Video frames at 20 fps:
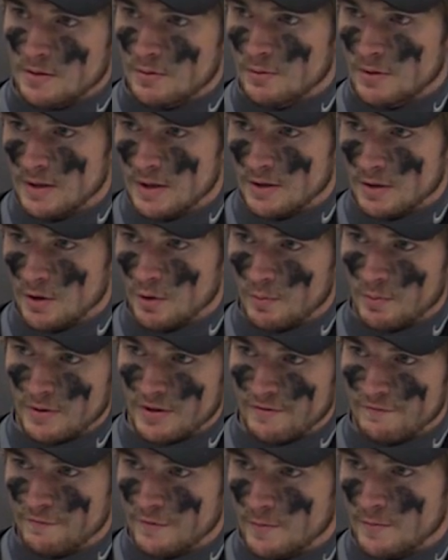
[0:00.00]
we got to go
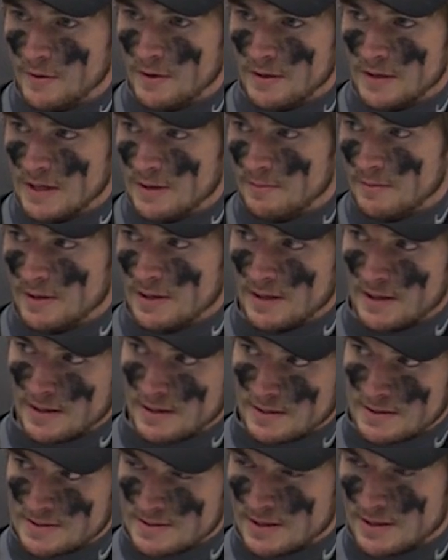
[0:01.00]
play a football game
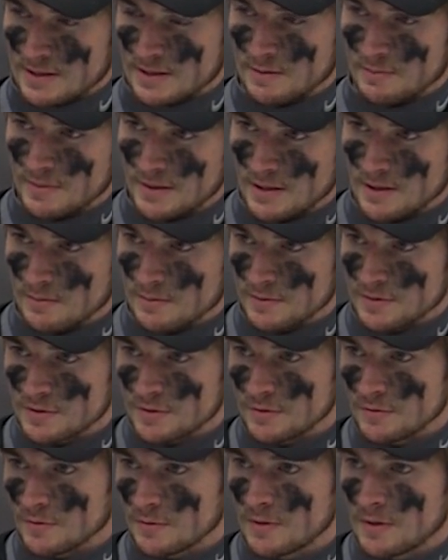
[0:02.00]
tonight. He's not going to be able
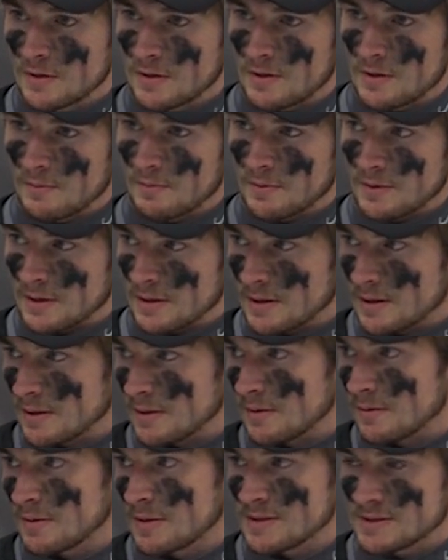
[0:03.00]
to, but
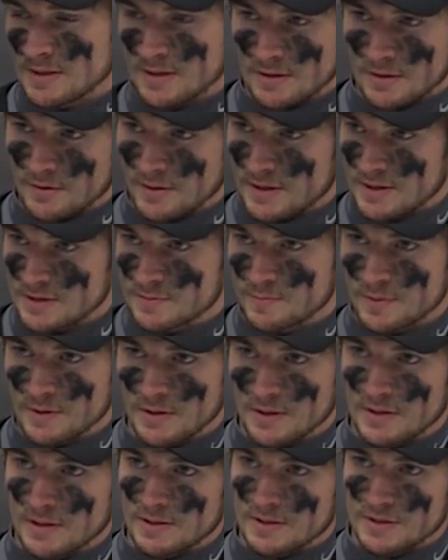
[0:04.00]
he's got a great
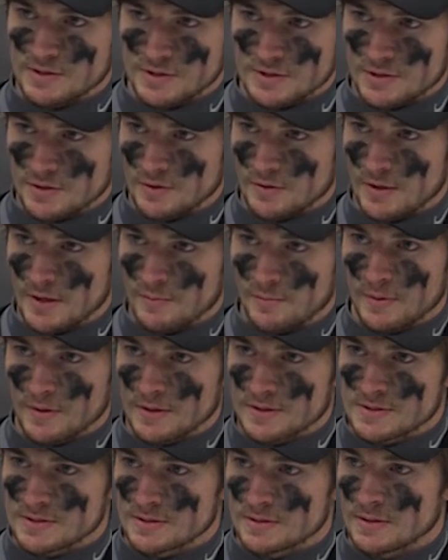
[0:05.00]
spirit, and he's just a great
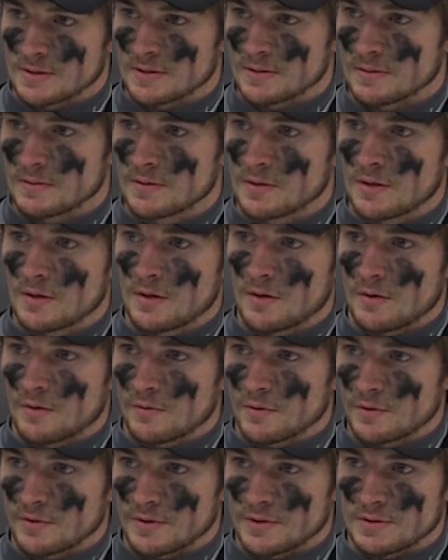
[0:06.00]
person and
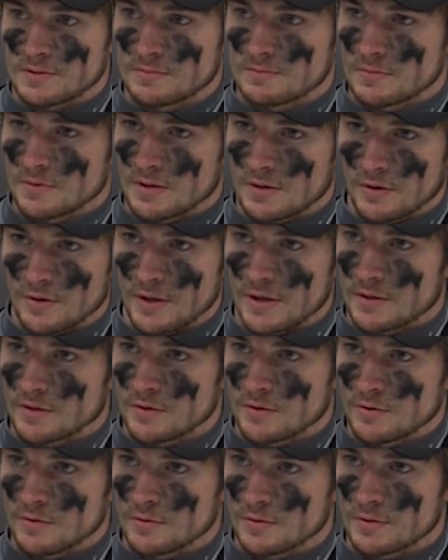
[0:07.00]
really a great
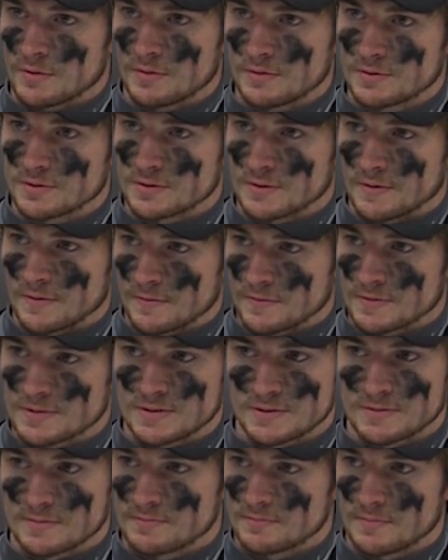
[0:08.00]
Coug. So
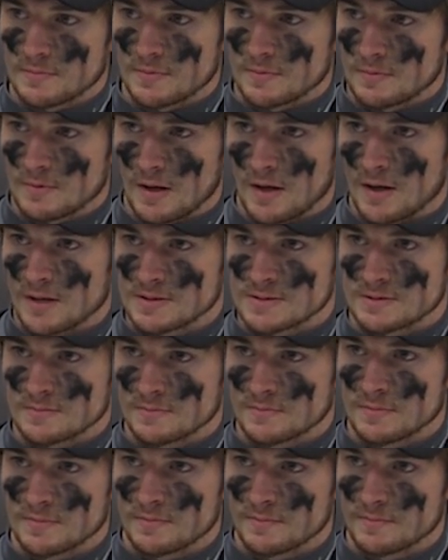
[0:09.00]
it's awesome.